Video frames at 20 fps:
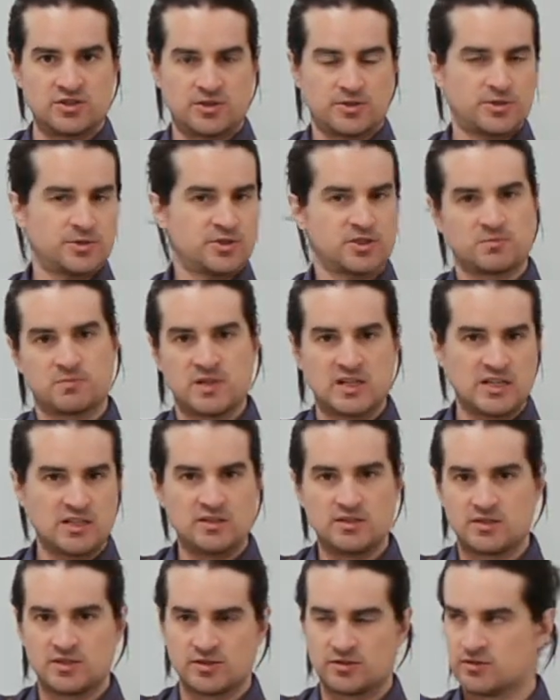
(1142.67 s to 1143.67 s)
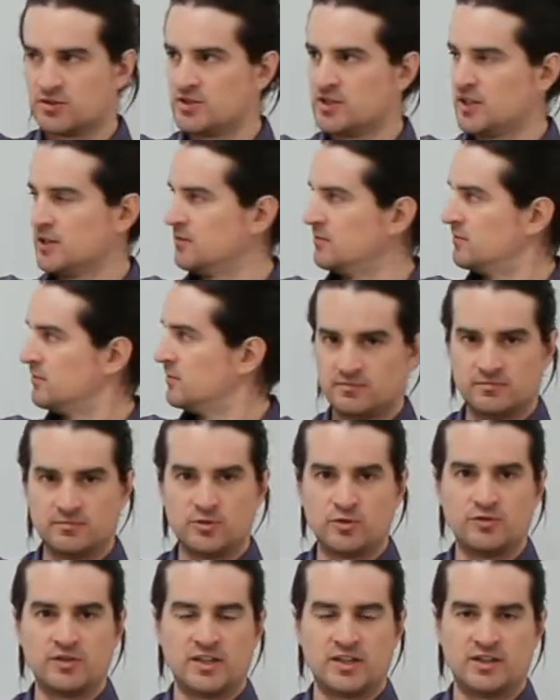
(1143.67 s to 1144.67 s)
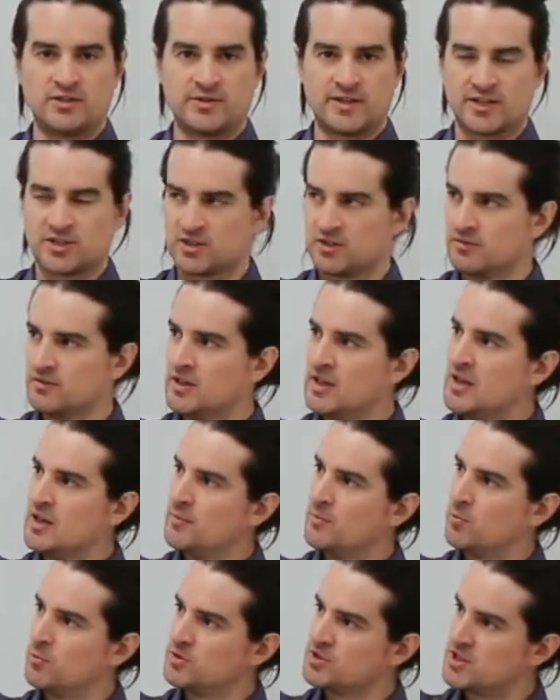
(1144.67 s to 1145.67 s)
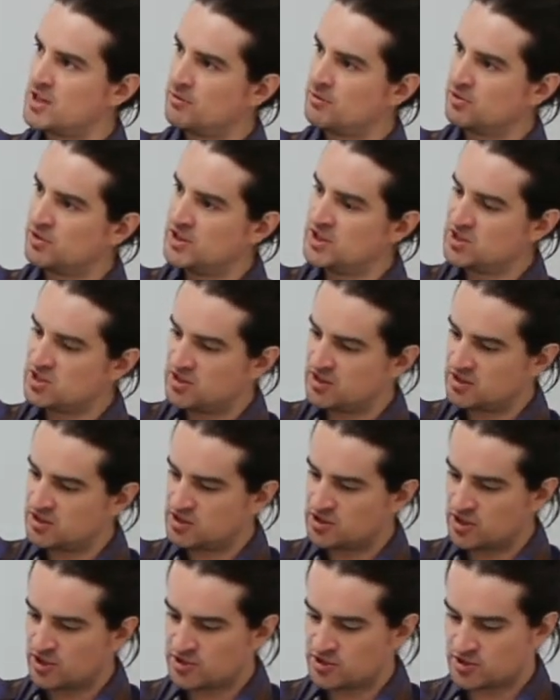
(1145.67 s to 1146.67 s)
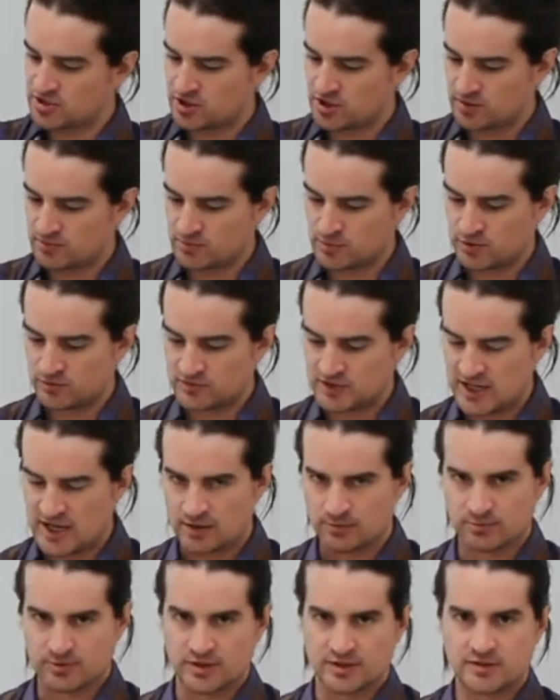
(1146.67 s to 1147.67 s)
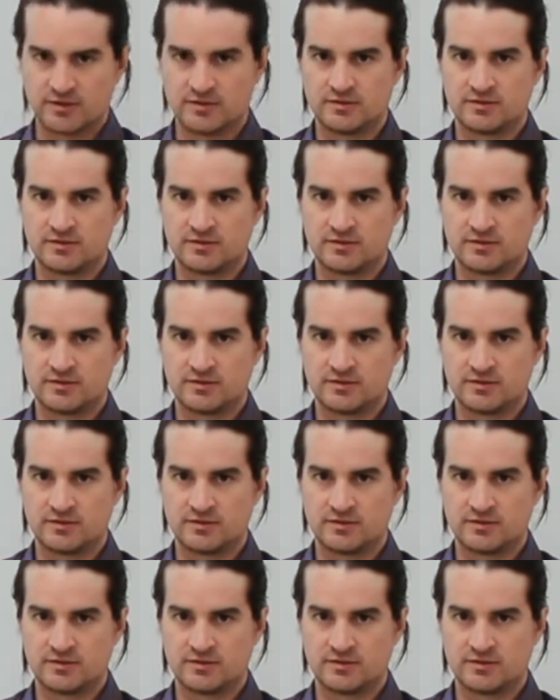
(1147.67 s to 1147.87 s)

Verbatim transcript: zero speed, so it's not moving in any direction. But once I release it, it starts to move downward.